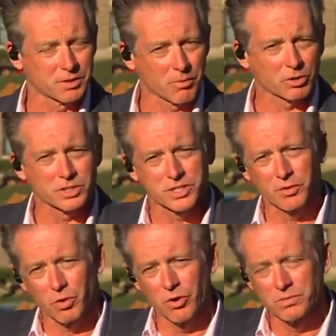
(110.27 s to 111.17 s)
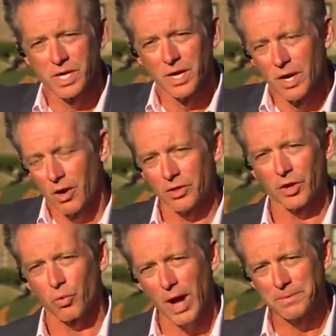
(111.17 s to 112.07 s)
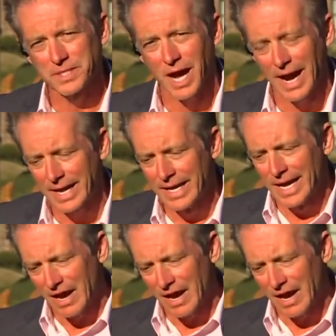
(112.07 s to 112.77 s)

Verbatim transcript: emergency rooms on their website.